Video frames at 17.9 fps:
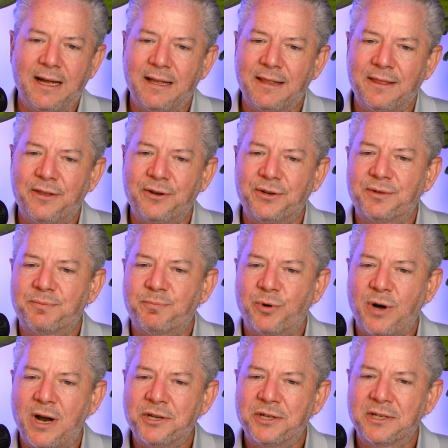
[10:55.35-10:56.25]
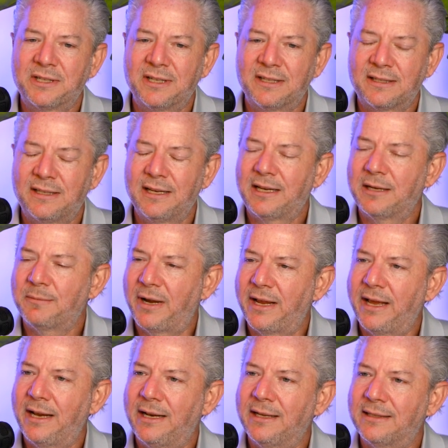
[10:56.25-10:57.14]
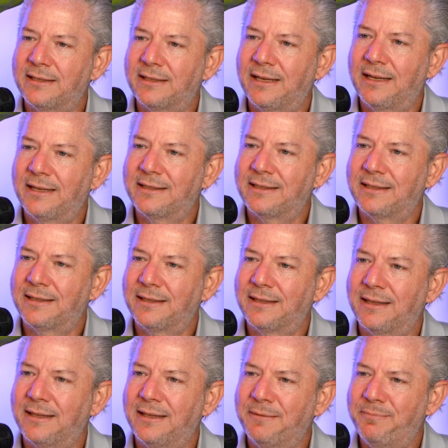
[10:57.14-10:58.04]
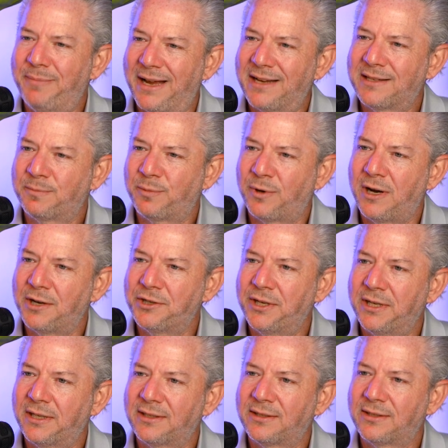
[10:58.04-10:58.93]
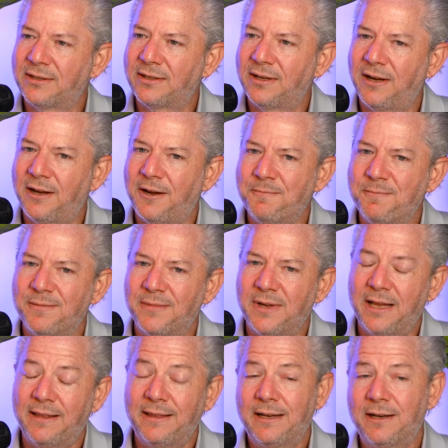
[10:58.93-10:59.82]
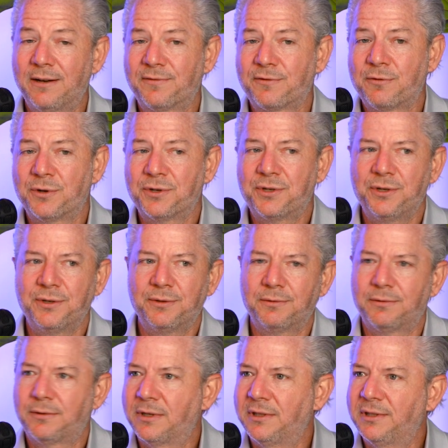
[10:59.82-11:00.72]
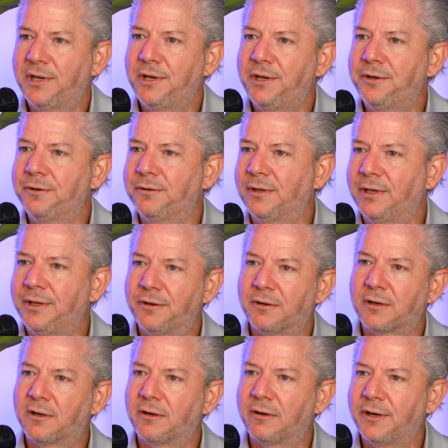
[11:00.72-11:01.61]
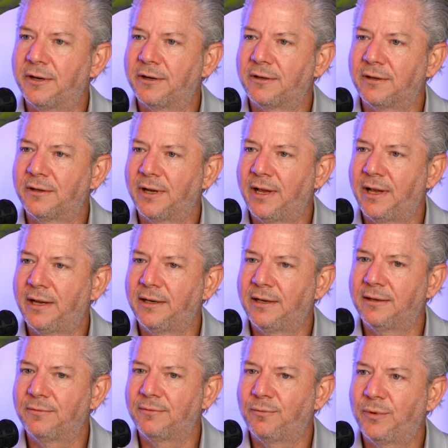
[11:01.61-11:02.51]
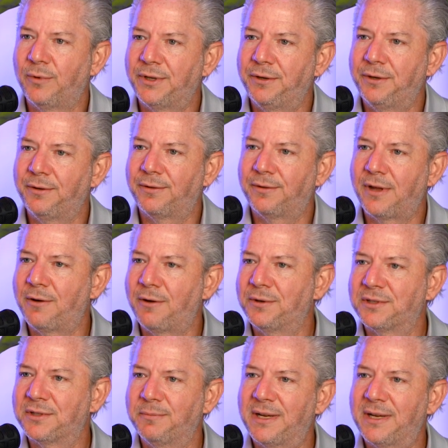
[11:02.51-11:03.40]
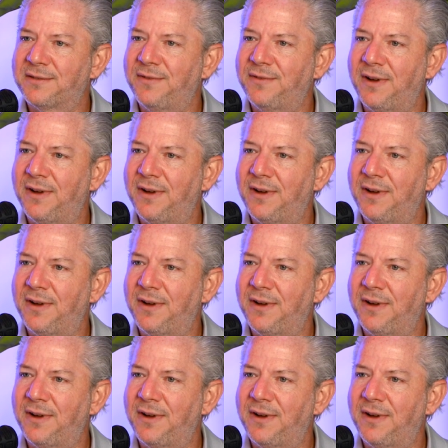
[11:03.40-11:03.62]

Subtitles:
there's projects that stick in my head as the best projects. And then, of course, you continue in your career, and what you thought was the best